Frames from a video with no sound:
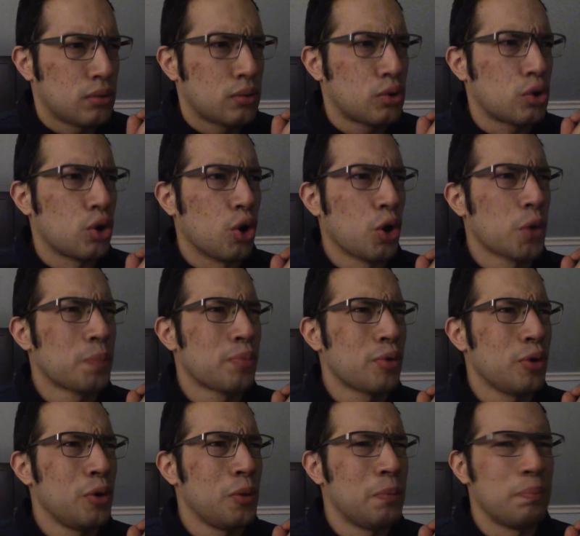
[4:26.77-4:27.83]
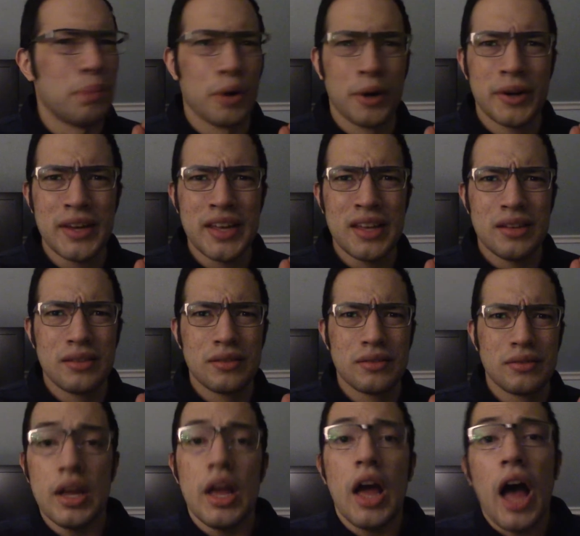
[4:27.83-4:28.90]
Corporal Birdie?
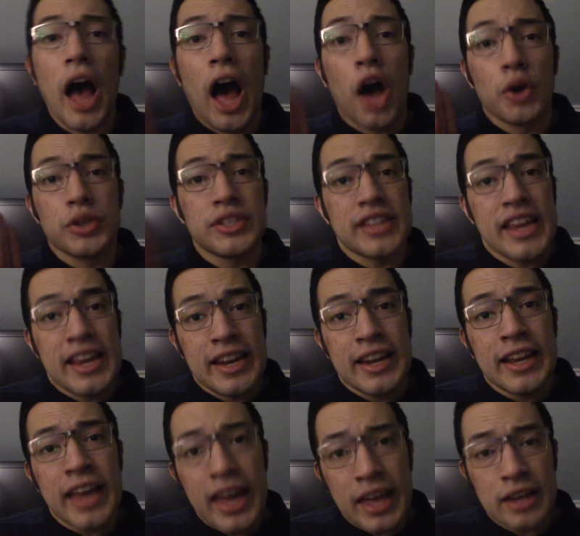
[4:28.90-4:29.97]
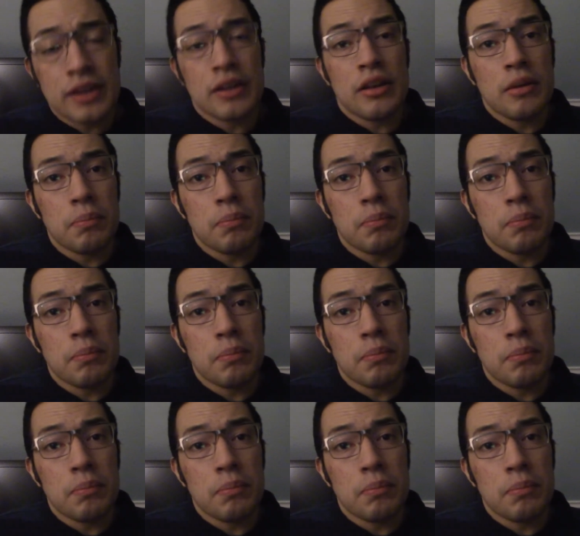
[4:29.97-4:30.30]
I'll say it again.